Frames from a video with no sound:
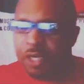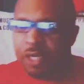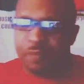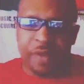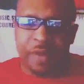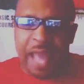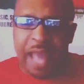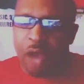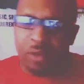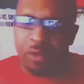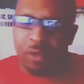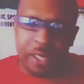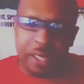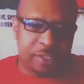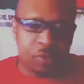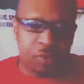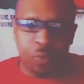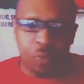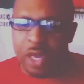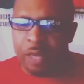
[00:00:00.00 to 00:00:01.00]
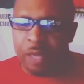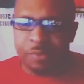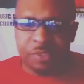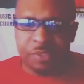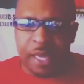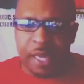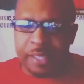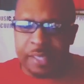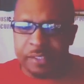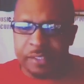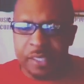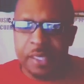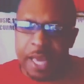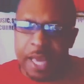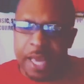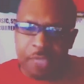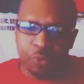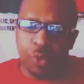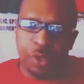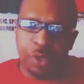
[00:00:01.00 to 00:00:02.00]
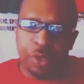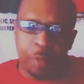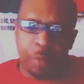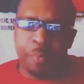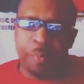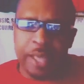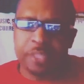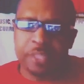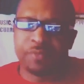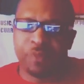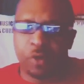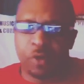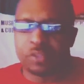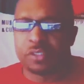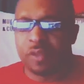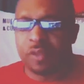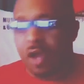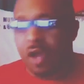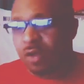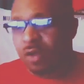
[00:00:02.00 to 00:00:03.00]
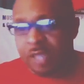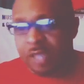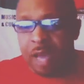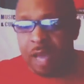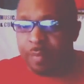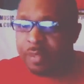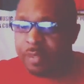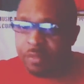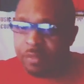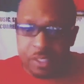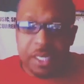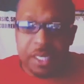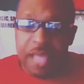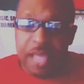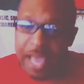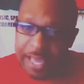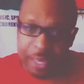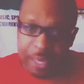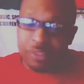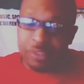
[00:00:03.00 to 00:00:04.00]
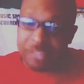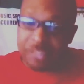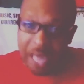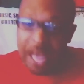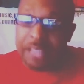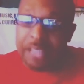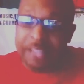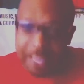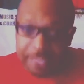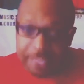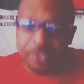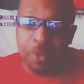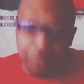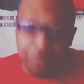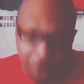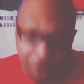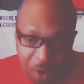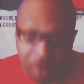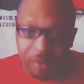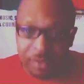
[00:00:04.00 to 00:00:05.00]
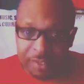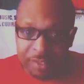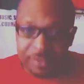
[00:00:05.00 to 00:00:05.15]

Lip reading: different outlets and websites as one of the best verses of all time. And he was Nas Escobar.